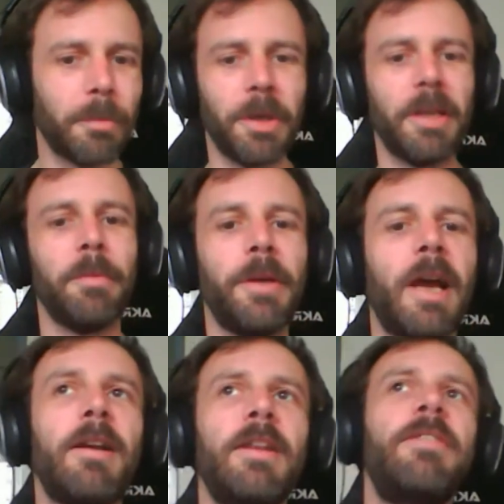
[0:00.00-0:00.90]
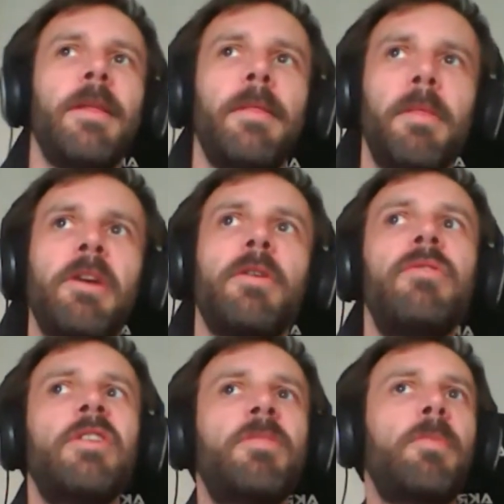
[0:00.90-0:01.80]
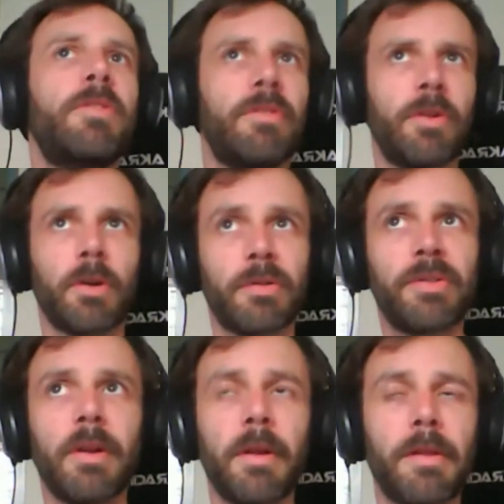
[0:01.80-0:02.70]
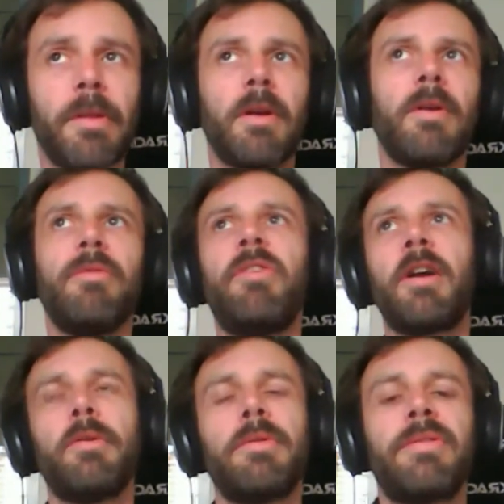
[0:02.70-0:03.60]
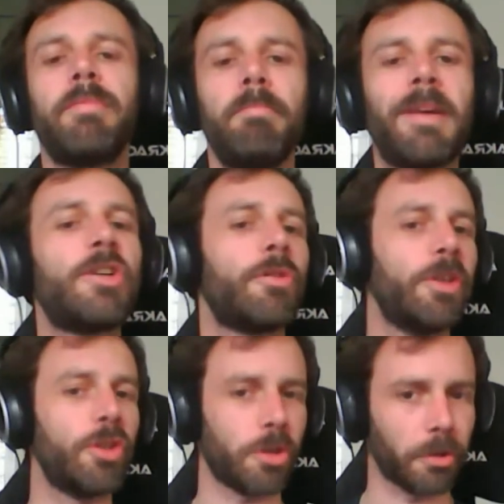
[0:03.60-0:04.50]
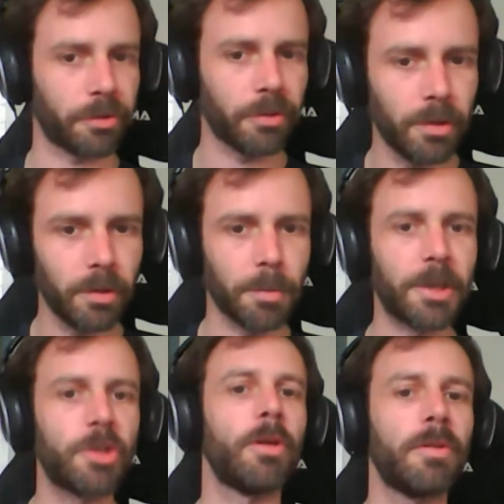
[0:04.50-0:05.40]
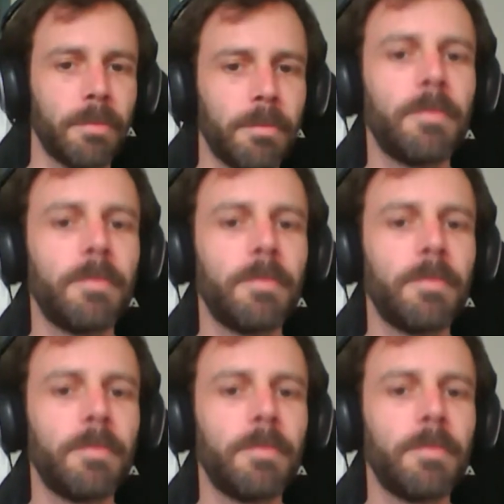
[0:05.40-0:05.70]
we at least need the back office plus, of course, the various major features you mentioned.